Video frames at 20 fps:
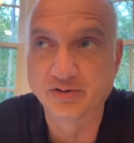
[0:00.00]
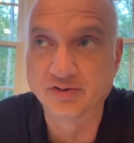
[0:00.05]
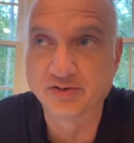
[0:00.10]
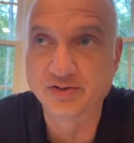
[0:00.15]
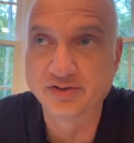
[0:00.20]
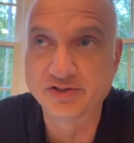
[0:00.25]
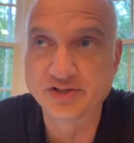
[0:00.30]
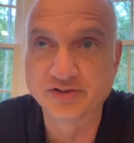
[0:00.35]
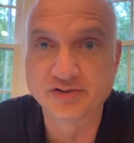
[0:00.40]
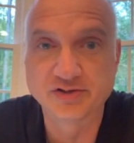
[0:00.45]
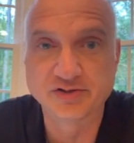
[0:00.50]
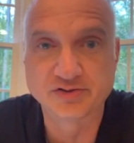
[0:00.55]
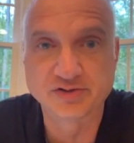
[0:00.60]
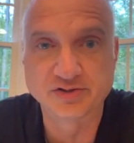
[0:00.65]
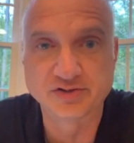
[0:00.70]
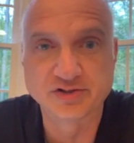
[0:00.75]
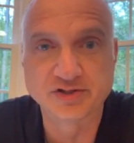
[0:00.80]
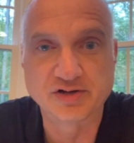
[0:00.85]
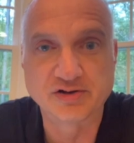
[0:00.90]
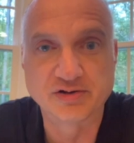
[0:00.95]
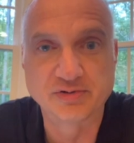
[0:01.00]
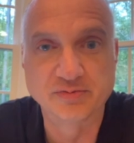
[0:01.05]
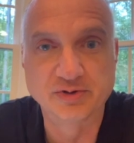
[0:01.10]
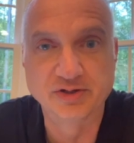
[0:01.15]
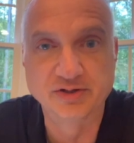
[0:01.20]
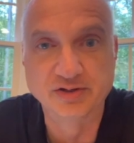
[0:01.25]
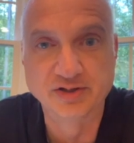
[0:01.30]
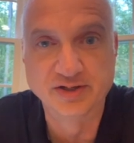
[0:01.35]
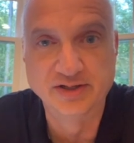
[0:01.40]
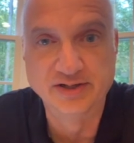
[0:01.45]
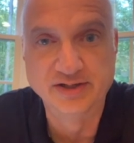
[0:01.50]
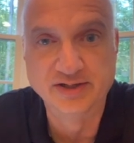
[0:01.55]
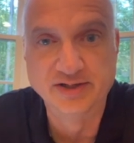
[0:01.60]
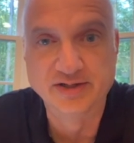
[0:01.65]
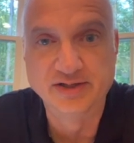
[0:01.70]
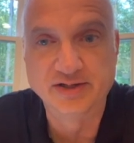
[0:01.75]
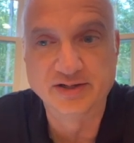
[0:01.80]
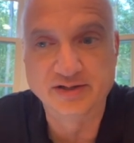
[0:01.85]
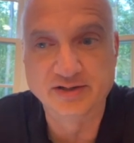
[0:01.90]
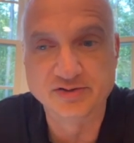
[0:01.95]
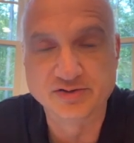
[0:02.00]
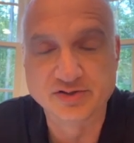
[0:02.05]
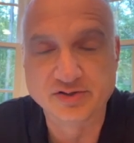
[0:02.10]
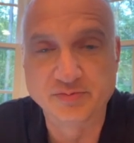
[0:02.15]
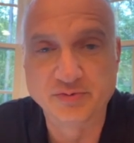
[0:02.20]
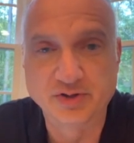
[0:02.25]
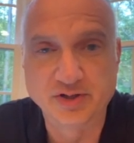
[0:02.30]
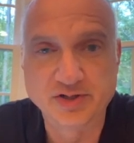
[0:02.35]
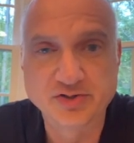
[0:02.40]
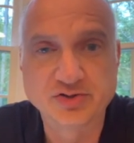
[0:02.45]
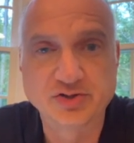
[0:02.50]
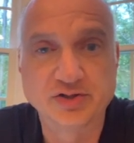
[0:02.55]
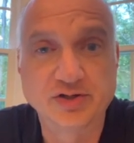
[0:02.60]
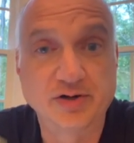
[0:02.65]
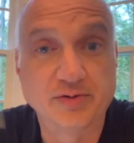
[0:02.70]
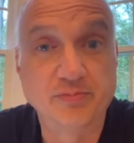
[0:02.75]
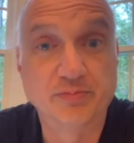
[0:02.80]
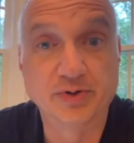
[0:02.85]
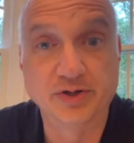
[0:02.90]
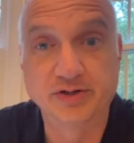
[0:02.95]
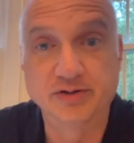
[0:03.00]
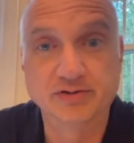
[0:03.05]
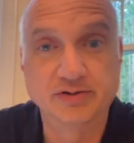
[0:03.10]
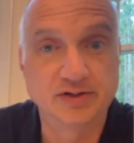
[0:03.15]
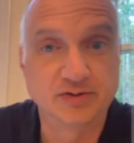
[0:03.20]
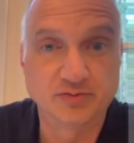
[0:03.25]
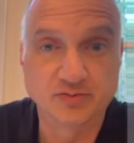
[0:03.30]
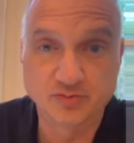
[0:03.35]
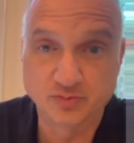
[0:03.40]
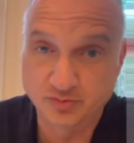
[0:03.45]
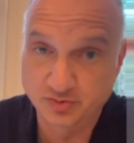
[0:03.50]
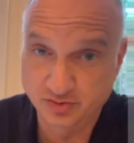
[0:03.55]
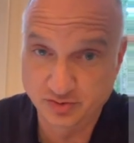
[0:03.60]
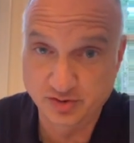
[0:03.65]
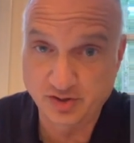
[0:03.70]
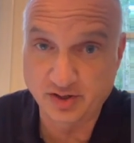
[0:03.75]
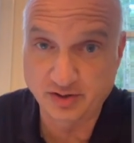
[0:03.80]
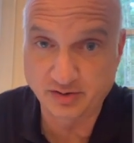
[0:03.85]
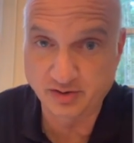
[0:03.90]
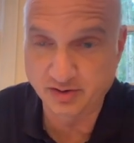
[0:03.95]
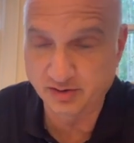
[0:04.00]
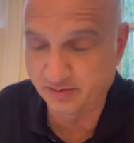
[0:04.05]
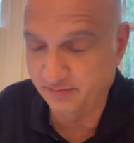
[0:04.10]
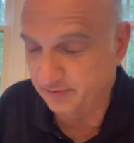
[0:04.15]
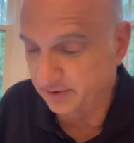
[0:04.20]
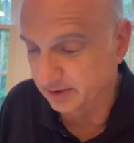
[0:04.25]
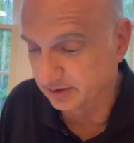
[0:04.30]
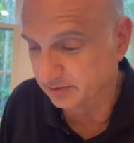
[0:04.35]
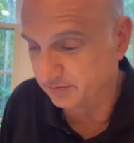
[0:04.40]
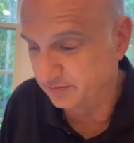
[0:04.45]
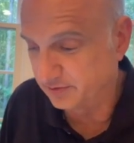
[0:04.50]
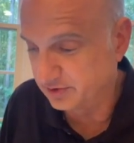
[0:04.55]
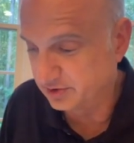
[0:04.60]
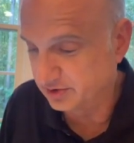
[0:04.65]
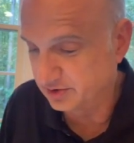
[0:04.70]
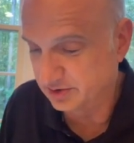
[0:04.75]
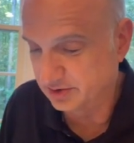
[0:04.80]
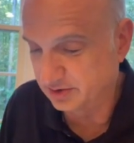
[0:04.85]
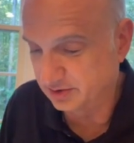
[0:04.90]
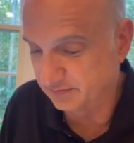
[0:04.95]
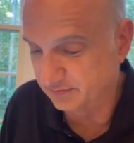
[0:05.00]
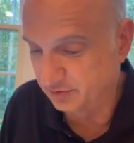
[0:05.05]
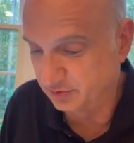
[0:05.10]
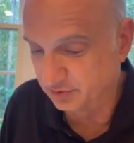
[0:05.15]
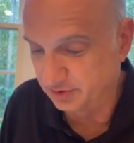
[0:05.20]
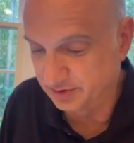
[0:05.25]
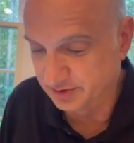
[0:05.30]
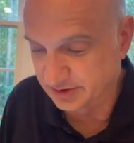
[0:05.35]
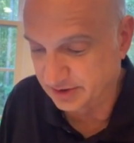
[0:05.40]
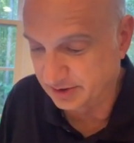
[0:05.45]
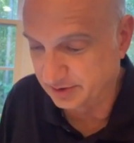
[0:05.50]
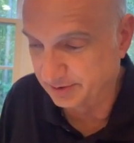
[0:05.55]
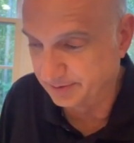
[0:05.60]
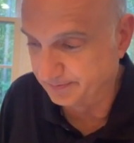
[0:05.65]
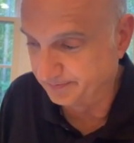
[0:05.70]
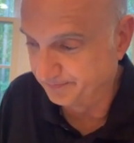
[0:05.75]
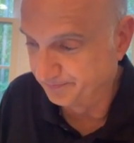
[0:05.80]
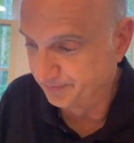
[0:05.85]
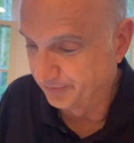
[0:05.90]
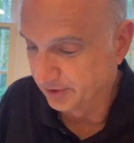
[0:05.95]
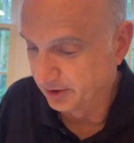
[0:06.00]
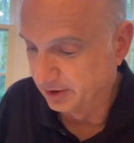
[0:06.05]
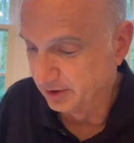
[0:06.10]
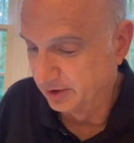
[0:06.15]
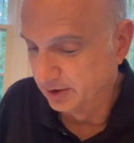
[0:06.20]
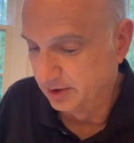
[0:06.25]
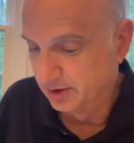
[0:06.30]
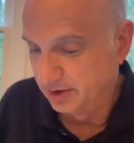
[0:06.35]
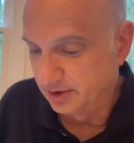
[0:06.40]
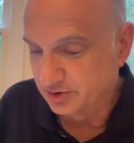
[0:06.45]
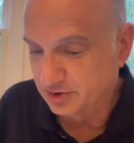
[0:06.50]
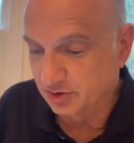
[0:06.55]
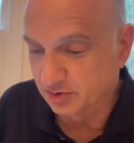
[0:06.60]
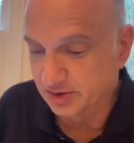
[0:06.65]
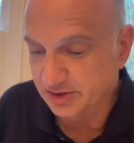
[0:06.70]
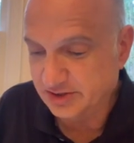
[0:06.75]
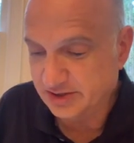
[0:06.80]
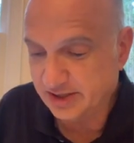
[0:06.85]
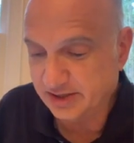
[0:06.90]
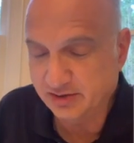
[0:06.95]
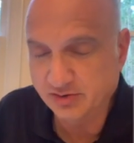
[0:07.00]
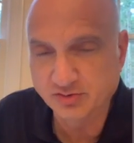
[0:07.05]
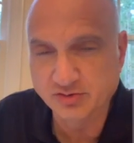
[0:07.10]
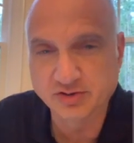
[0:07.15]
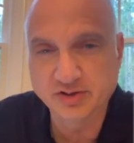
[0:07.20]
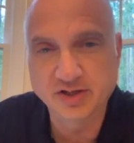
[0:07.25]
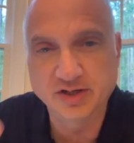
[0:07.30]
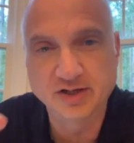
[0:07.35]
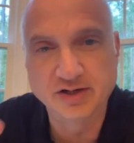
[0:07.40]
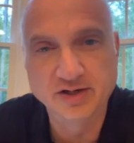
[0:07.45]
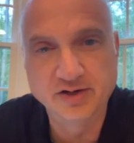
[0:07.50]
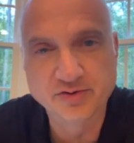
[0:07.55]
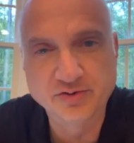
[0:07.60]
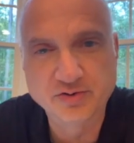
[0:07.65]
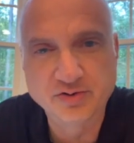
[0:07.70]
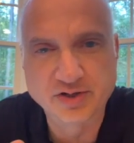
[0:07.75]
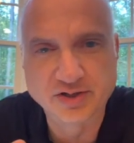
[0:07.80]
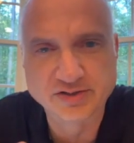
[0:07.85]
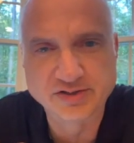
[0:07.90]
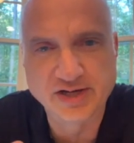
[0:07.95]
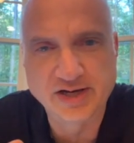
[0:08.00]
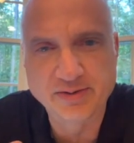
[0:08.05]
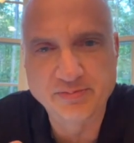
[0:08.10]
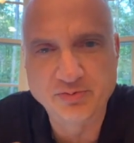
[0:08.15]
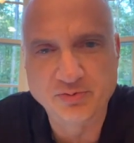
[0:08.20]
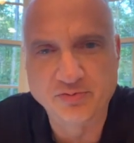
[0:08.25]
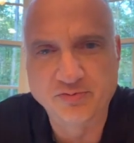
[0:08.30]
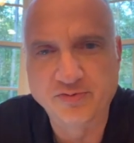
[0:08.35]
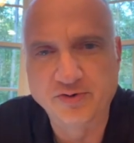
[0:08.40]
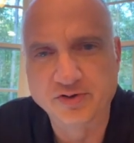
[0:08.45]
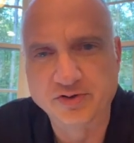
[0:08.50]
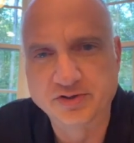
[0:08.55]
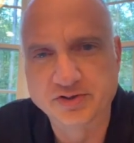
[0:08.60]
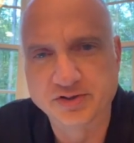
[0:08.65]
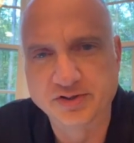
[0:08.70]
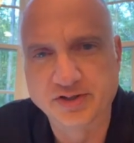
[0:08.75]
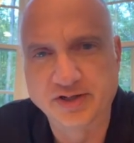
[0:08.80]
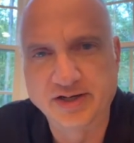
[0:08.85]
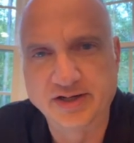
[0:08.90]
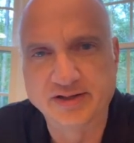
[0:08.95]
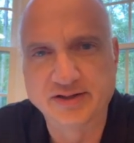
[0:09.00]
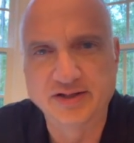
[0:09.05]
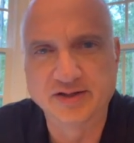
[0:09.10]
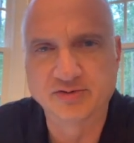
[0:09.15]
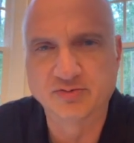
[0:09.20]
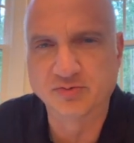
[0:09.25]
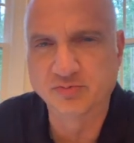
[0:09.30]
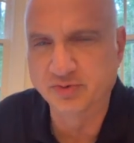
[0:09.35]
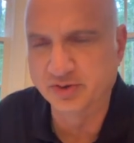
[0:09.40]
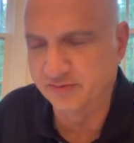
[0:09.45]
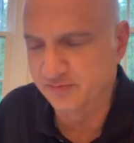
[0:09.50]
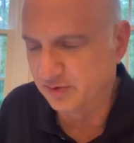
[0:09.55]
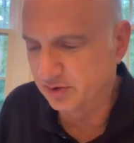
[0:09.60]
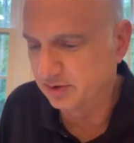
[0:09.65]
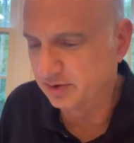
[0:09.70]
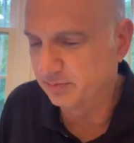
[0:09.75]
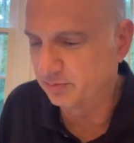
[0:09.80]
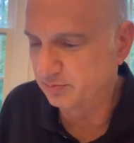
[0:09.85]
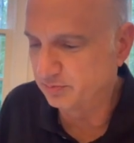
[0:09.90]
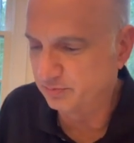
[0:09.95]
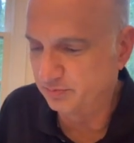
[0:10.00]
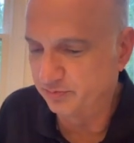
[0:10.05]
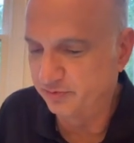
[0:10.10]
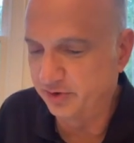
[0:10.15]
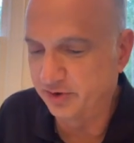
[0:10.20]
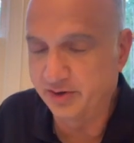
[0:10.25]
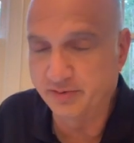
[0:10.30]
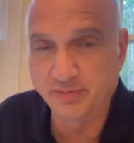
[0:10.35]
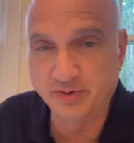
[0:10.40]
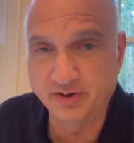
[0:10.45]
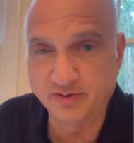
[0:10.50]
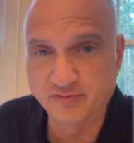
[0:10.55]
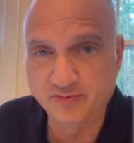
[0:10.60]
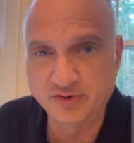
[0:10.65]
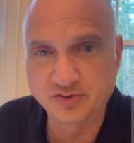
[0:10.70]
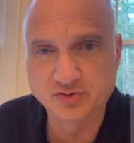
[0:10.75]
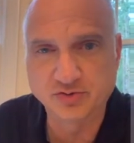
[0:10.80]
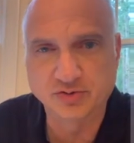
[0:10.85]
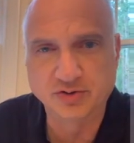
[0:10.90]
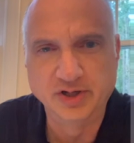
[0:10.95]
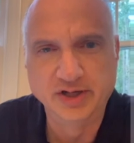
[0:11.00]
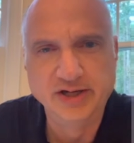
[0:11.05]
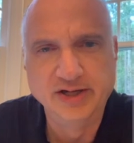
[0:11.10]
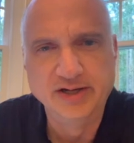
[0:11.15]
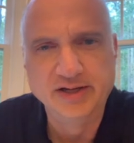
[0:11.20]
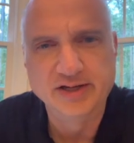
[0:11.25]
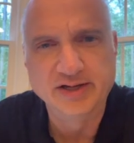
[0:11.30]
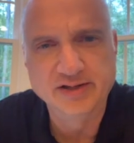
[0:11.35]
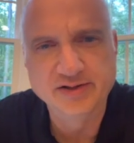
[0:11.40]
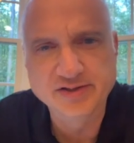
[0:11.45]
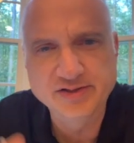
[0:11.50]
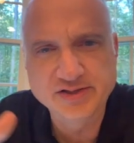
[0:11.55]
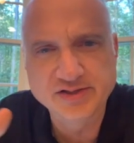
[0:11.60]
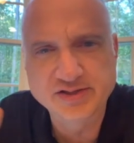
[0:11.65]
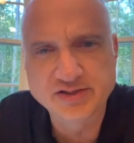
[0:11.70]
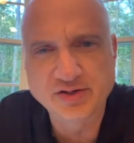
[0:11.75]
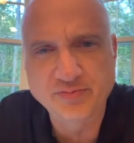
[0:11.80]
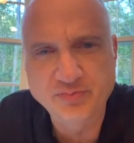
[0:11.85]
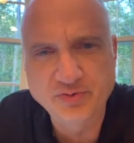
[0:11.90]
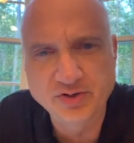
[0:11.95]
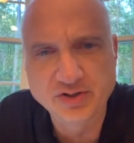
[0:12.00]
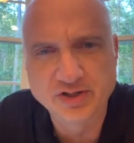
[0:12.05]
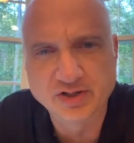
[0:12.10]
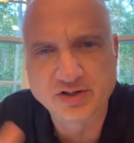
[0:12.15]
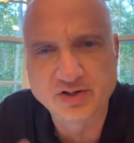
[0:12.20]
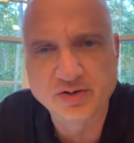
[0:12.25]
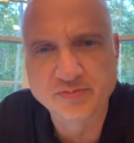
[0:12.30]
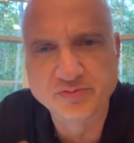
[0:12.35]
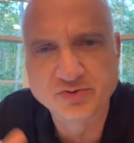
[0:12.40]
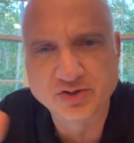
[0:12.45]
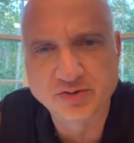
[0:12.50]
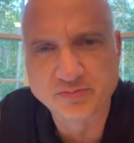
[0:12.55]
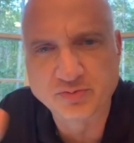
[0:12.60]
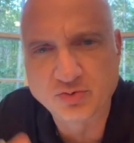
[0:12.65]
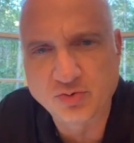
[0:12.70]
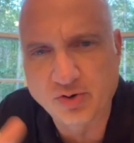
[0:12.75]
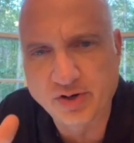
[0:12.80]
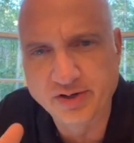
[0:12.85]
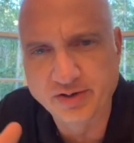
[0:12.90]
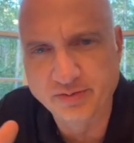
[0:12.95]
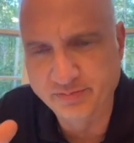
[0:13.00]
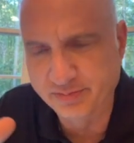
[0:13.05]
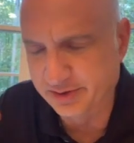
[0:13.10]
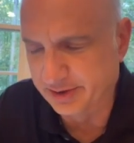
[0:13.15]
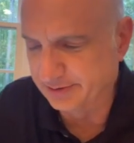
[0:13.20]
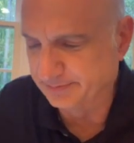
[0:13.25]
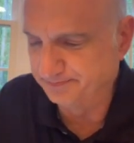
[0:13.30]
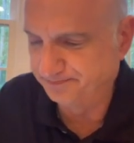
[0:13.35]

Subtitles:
synthesis time and simulation time, but it was not going to affect the efficiency of your design. So let's take a look at another example function that I think will be very, very beneficial. And this is something that comes up quite a bit.